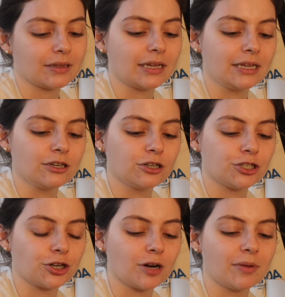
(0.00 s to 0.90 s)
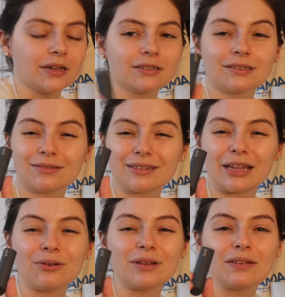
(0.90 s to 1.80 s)
in Sugar Buns. They
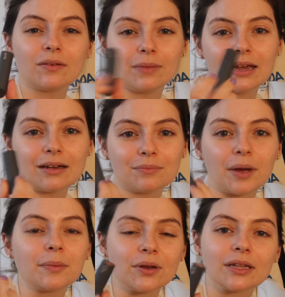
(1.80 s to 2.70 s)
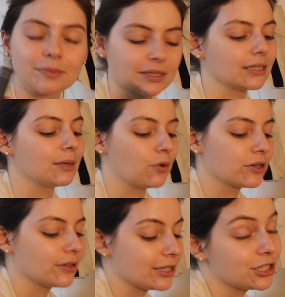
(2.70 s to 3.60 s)
don't even make Bite Beauty lipsticks anymore,
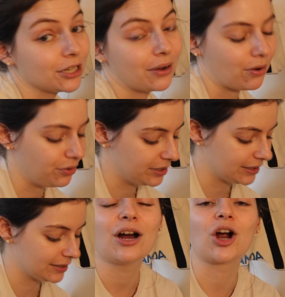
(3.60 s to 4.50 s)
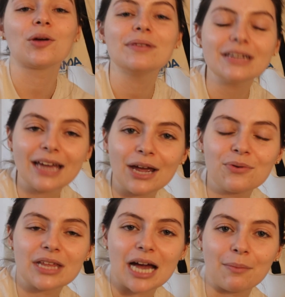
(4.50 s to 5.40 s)
so that should tell you how old this is. Urban Decay,
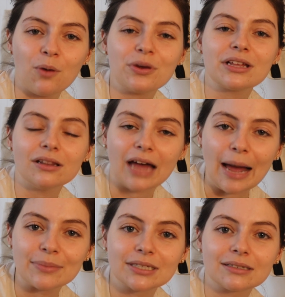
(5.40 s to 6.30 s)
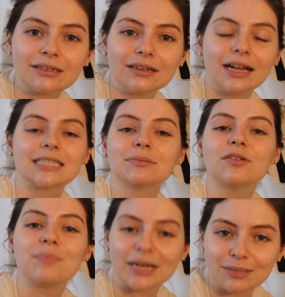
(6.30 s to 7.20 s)
when they come out with collabs, it's some of
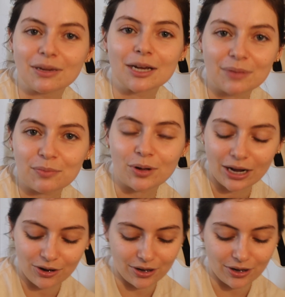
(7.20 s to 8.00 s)
the best makeup they put out,